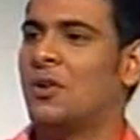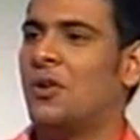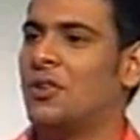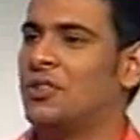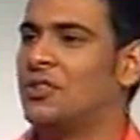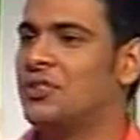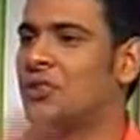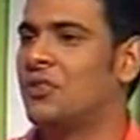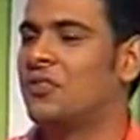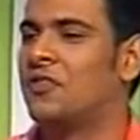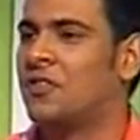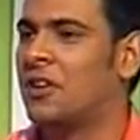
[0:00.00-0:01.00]
cons
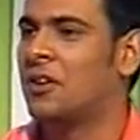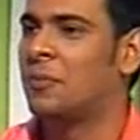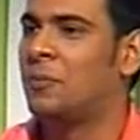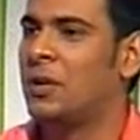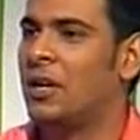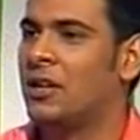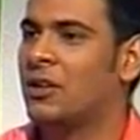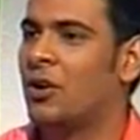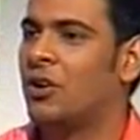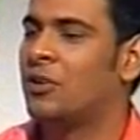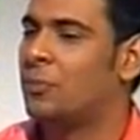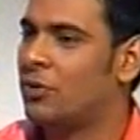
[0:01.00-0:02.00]
of being an
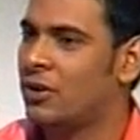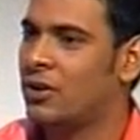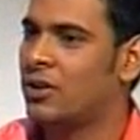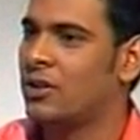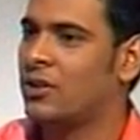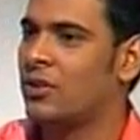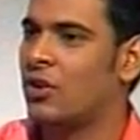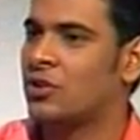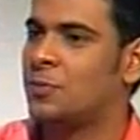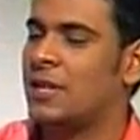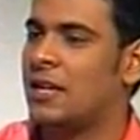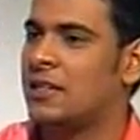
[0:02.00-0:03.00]
entrepreneur in the
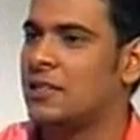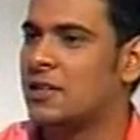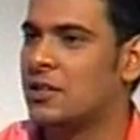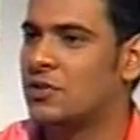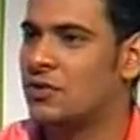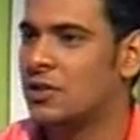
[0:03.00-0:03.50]
hospitality industry?